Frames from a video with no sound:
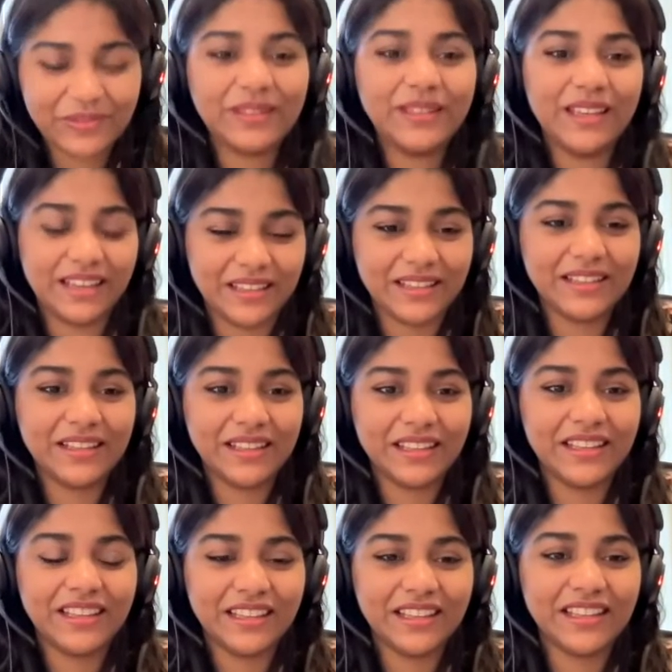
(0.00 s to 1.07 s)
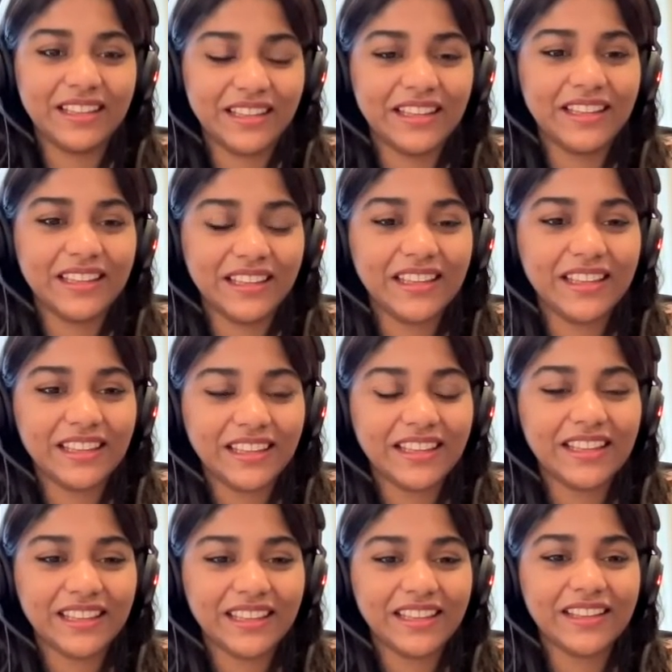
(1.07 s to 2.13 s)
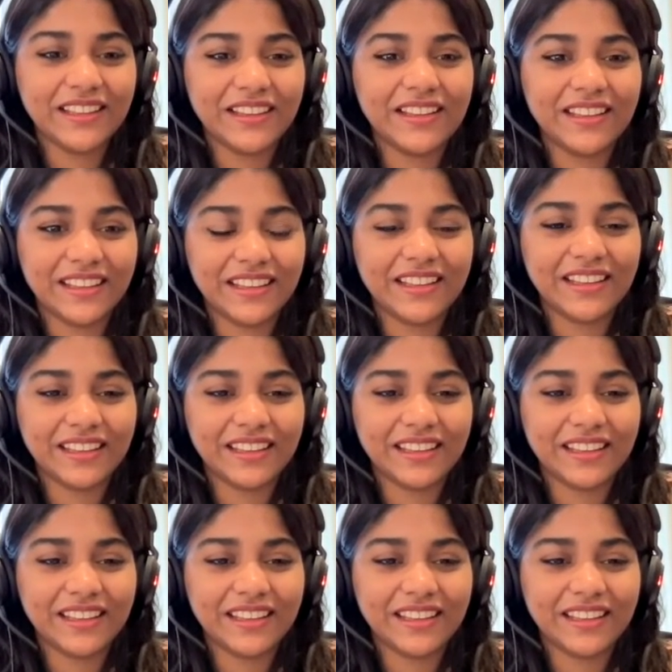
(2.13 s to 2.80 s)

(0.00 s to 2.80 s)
The person shown says nothing.